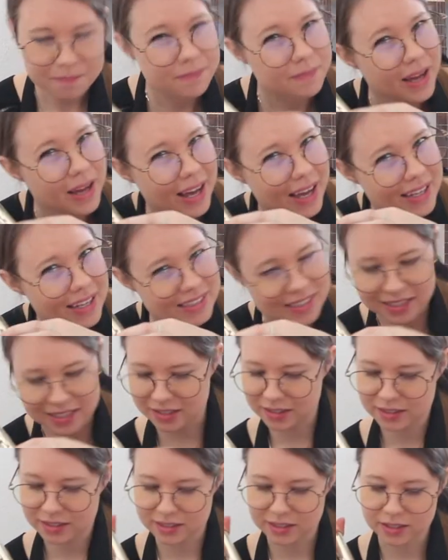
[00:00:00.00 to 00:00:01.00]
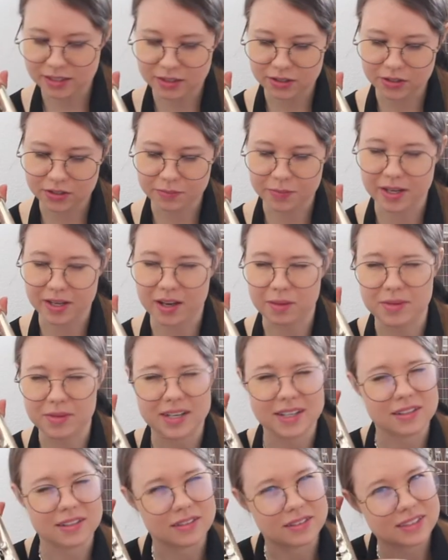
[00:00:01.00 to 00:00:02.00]
paddings could become a
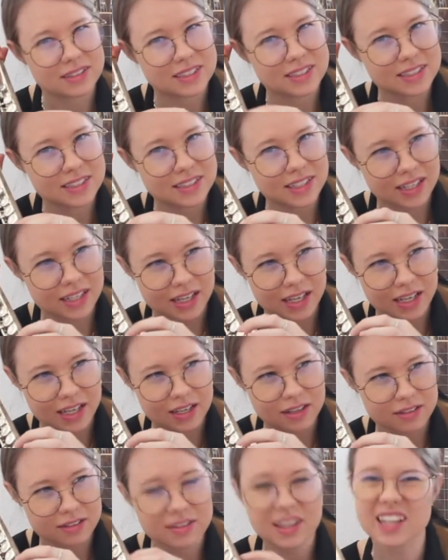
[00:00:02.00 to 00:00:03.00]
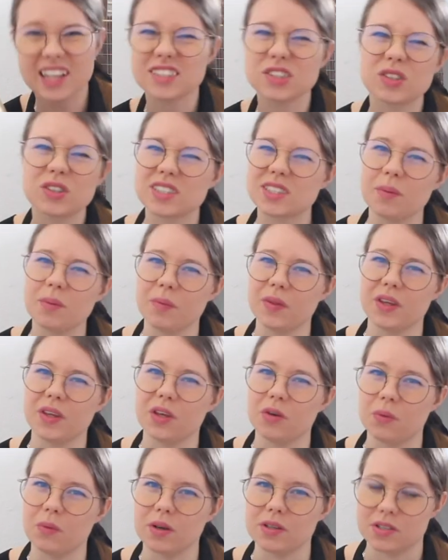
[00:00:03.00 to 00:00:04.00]
little sticky. That's not
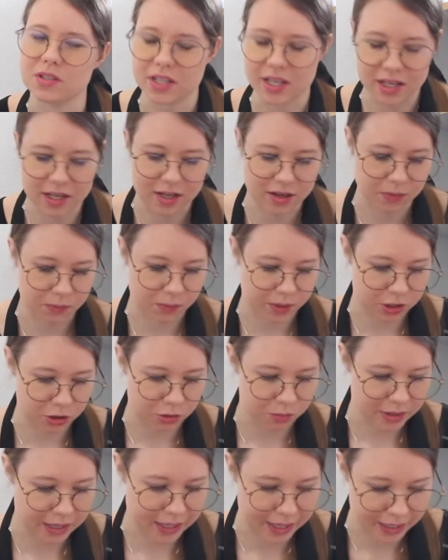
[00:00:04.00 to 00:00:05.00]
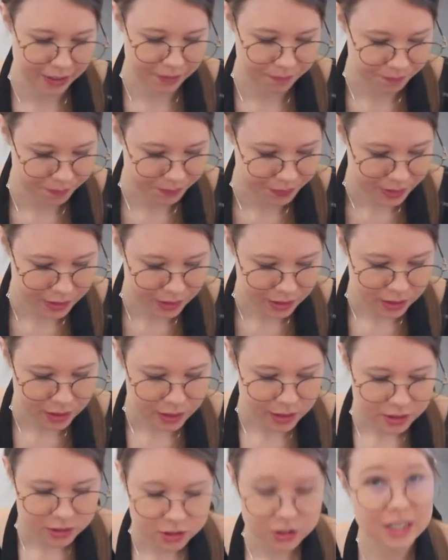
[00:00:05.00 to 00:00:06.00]
something you want to hear when you play.
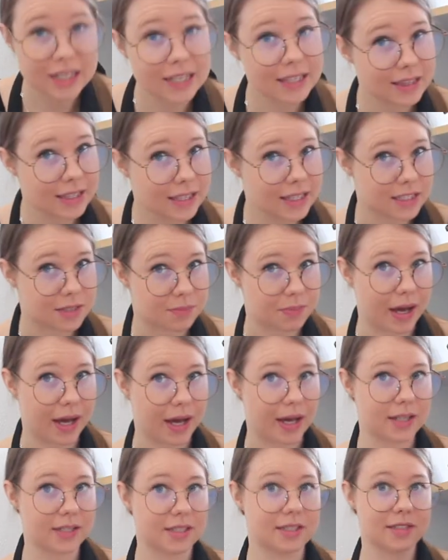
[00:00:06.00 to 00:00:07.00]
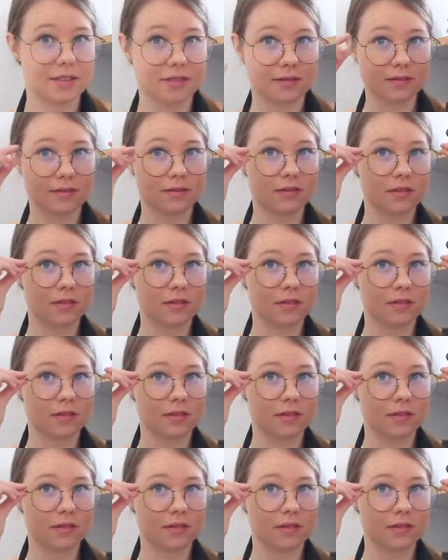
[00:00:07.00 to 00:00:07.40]
To clean these pads,